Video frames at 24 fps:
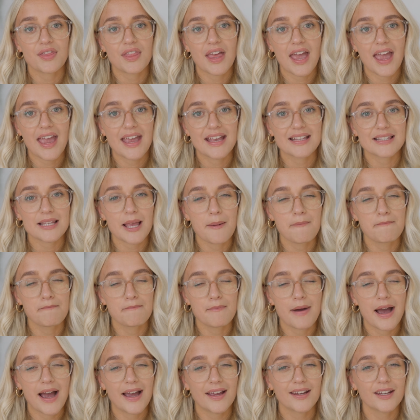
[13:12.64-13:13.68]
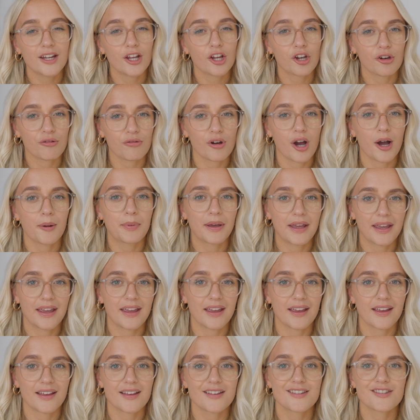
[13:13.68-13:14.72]
there is a minor crop
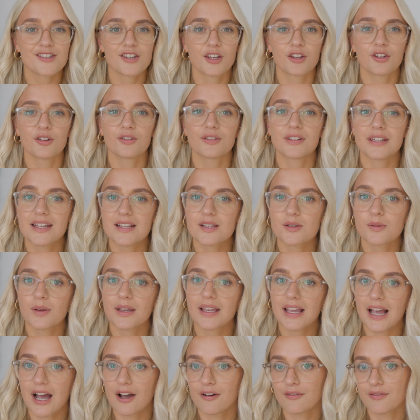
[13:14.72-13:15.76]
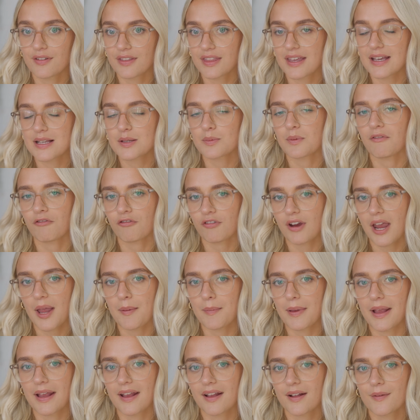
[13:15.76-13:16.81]
here, so you'll need to account for this when
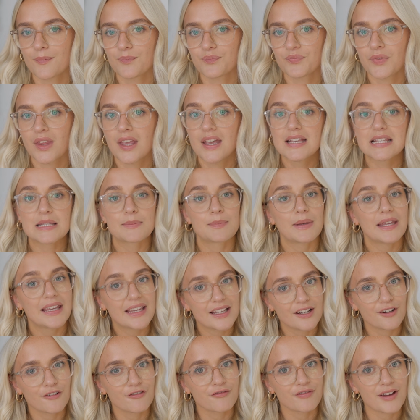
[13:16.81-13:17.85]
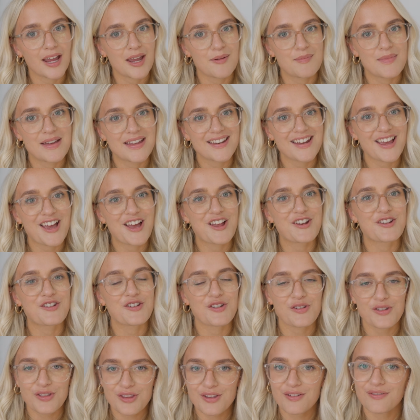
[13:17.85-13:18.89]
framing. Speaking of framing,
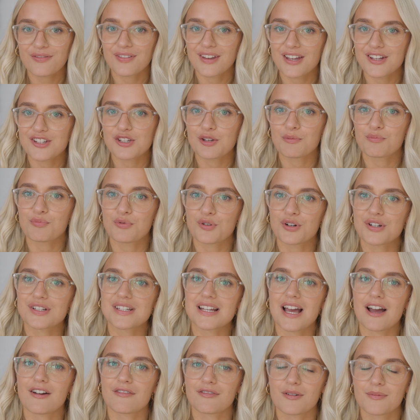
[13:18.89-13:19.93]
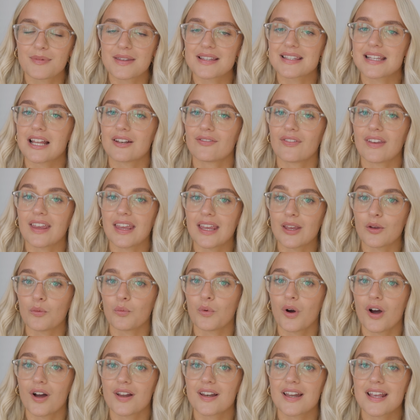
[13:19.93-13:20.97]
another feature brought down from the
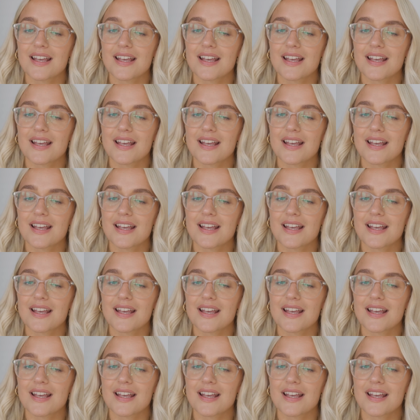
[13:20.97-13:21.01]
ZVE1